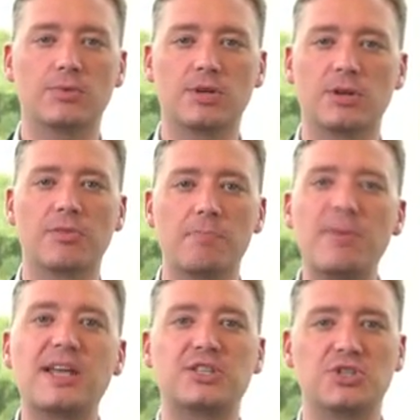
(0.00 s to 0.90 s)
The
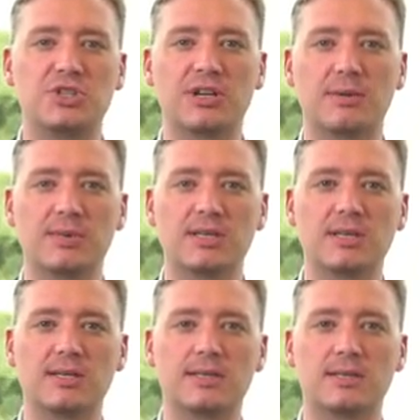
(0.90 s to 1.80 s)
best gym
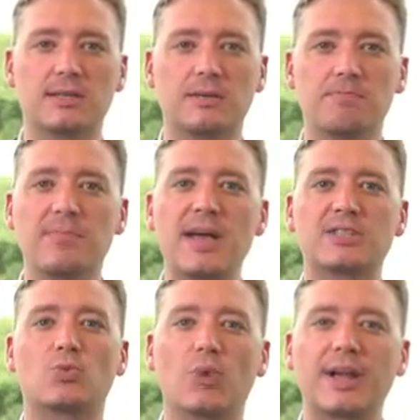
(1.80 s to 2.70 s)
is the
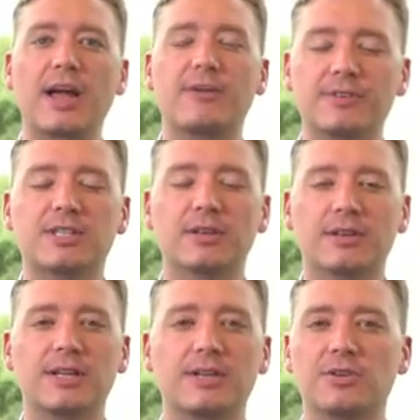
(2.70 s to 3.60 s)
best workout
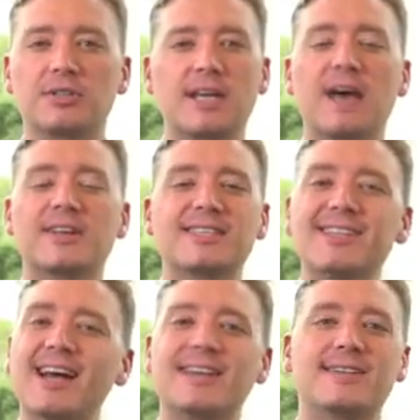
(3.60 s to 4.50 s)
facility in your town.
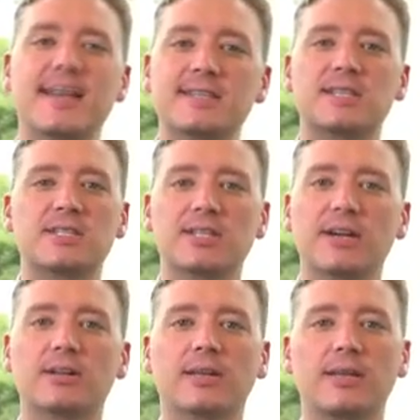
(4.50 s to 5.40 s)
It's not
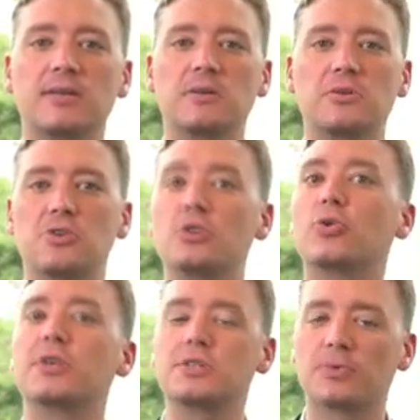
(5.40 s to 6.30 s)
necessarily the
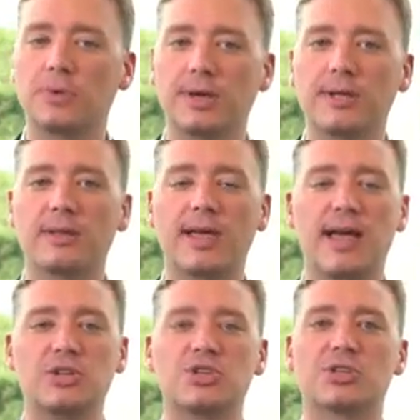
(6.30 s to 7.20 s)
newest one
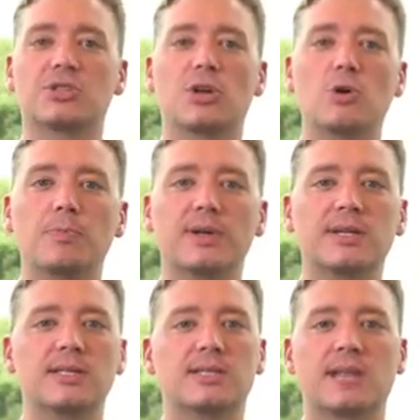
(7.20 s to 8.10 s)
that just
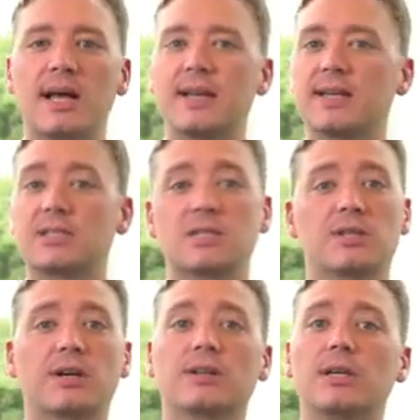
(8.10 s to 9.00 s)
opened. It's not
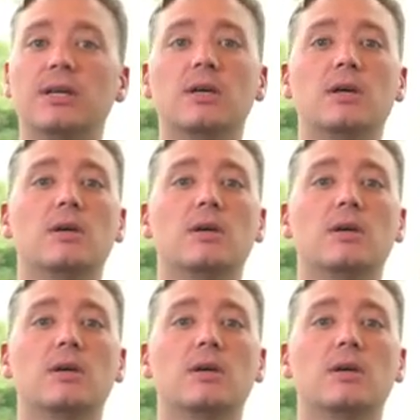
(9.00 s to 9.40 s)
necessarily